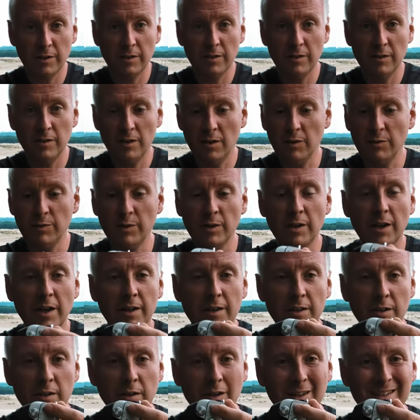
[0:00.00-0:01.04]
You know, you
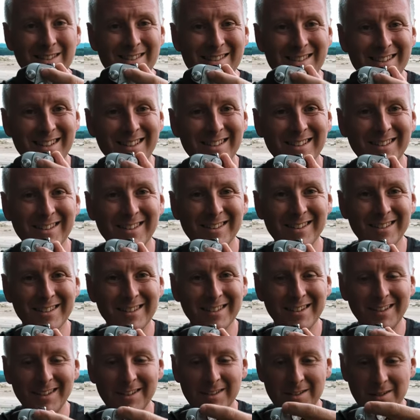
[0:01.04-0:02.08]
can see it
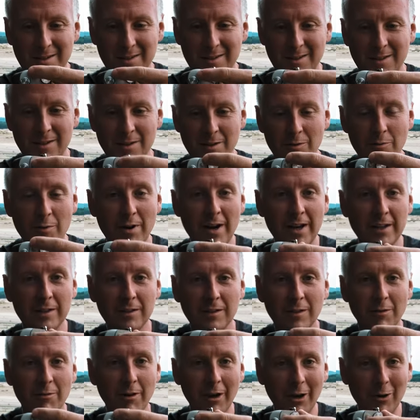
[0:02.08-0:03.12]
clearly. It's a red
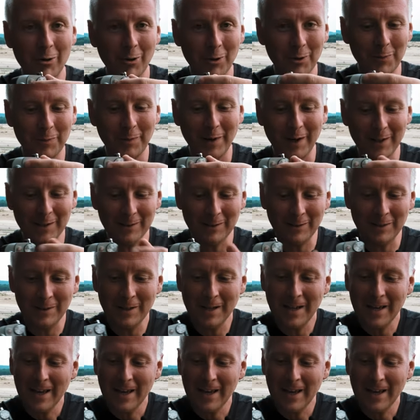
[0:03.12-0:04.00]
record button.